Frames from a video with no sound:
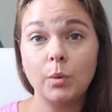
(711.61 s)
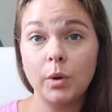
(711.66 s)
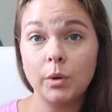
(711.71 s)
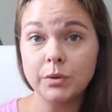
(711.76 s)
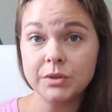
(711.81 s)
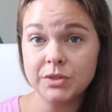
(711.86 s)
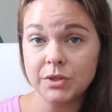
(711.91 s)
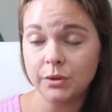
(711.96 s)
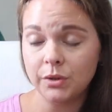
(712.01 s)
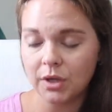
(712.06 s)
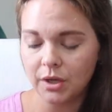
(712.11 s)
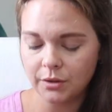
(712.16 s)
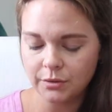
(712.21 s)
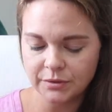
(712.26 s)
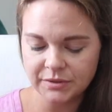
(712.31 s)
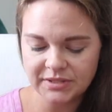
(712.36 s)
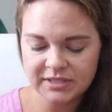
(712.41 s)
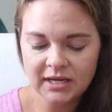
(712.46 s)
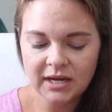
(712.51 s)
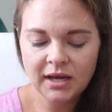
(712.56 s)
We'll do
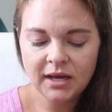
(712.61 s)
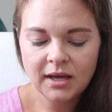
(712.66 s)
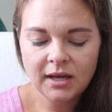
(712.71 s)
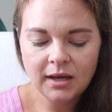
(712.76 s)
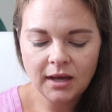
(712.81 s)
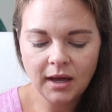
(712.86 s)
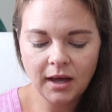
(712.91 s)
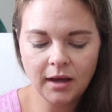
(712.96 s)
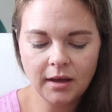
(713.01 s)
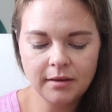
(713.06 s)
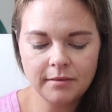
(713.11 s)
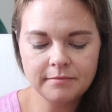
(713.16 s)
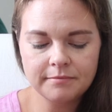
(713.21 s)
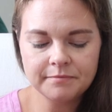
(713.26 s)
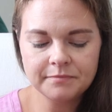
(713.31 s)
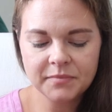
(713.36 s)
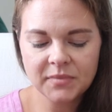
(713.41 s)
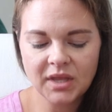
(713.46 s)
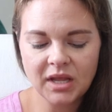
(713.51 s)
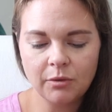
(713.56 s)
those
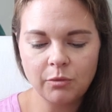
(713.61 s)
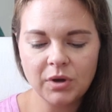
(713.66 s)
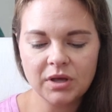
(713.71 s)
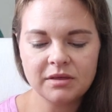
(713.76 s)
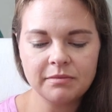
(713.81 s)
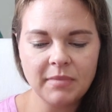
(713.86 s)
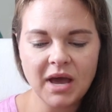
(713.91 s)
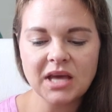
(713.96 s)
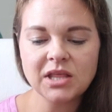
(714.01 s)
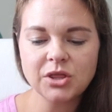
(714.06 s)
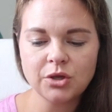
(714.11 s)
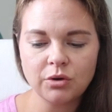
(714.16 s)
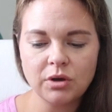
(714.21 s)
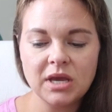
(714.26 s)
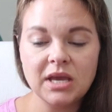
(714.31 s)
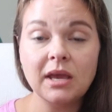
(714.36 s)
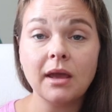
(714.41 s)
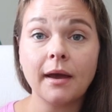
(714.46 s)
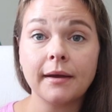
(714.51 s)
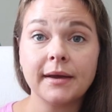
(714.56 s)
with my
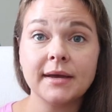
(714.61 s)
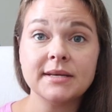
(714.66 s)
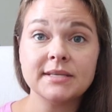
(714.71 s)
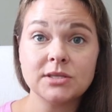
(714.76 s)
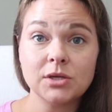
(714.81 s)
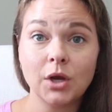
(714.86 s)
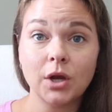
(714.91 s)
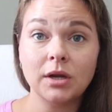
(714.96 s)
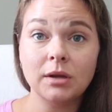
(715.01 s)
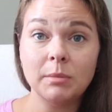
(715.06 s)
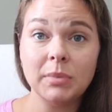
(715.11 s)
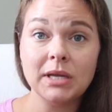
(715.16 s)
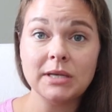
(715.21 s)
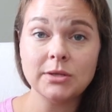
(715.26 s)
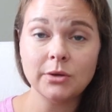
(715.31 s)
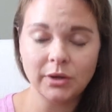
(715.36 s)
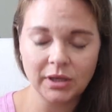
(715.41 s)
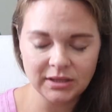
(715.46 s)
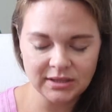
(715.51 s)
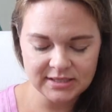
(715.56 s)
3 youngest are going to be
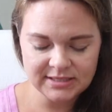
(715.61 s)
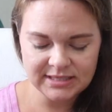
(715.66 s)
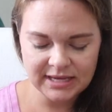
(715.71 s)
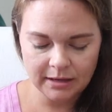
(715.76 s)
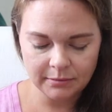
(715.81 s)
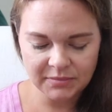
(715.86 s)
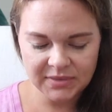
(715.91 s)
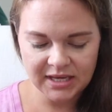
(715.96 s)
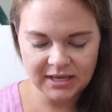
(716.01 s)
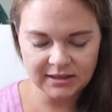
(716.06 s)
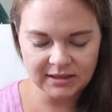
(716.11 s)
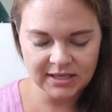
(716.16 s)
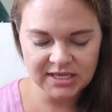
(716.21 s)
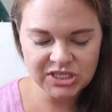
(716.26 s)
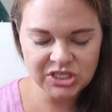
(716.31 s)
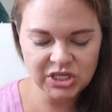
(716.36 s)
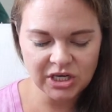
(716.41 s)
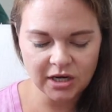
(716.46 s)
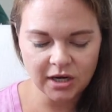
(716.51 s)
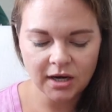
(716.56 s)
doing the same thing
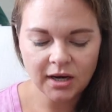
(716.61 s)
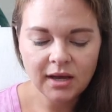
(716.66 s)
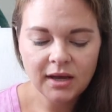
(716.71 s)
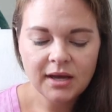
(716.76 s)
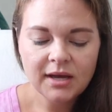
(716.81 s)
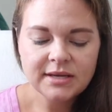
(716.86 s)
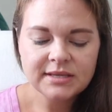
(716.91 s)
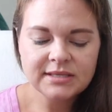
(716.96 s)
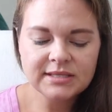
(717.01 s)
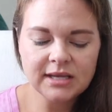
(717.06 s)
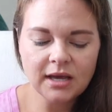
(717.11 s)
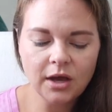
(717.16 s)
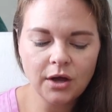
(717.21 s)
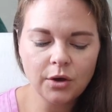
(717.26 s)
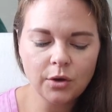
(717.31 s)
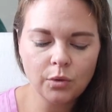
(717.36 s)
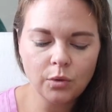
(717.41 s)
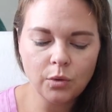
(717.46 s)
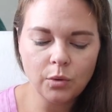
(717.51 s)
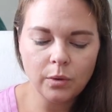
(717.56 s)
this year.
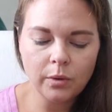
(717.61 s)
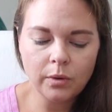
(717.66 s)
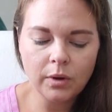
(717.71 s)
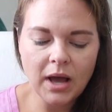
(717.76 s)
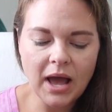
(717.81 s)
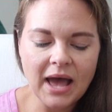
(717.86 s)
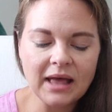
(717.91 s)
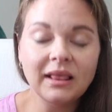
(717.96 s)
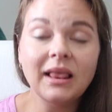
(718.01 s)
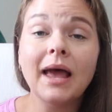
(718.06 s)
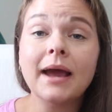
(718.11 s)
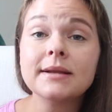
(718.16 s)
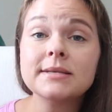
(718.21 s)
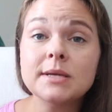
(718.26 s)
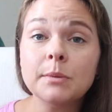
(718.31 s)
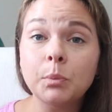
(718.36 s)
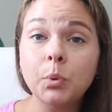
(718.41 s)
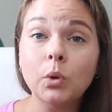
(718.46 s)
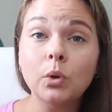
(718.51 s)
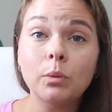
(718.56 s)
So I like
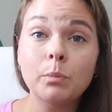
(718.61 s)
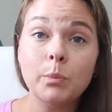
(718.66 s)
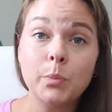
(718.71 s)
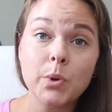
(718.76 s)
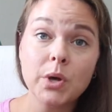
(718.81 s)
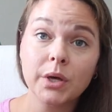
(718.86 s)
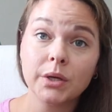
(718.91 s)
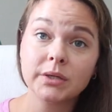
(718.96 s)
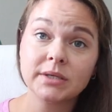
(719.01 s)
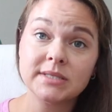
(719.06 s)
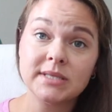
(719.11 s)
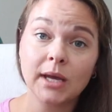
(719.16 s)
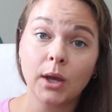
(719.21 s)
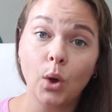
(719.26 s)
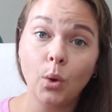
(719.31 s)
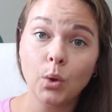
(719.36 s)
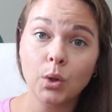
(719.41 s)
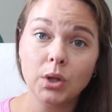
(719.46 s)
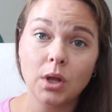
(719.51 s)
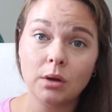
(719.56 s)
to pull books
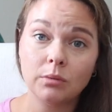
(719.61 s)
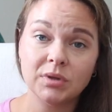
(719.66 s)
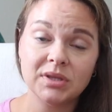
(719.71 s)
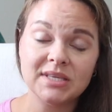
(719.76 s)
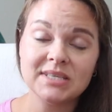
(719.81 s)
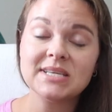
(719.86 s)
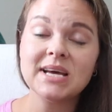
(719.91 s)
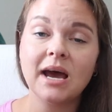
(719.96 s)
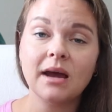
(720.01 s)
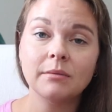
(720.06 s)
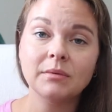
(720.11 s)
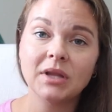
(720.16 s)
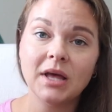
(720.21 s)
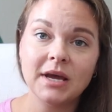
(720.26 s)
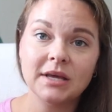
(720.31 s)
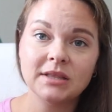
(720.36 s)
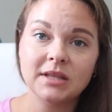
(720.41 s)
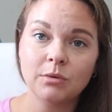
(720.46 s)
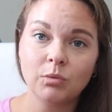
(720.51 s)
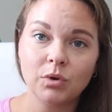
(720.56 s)
that go along with the
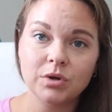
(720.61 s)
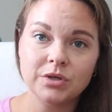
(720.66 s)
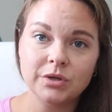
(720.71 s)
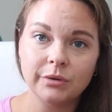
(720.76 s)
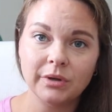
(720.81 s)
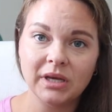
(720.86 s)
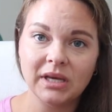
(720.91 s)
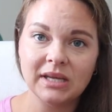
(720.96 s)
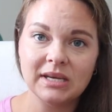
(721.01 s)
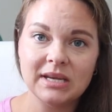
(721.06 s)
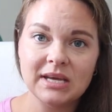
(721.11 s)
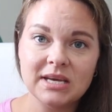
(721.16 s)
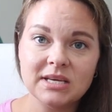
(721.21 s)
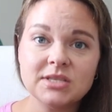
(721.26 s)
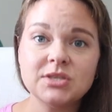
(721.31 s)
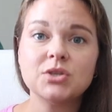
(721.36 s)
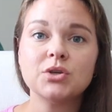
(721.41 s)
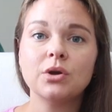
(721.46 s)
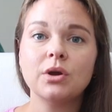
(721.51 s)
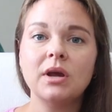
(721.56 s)
timeline that we're doing in
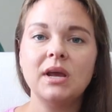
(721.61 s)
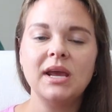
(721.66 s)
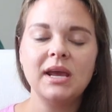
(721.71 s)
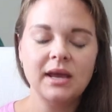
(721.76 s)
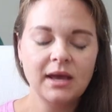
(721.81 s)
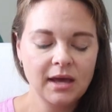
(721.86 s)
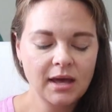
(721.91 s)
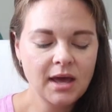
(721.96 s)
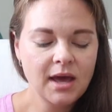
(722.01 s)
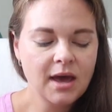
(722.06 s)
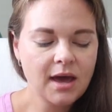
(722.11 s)
history.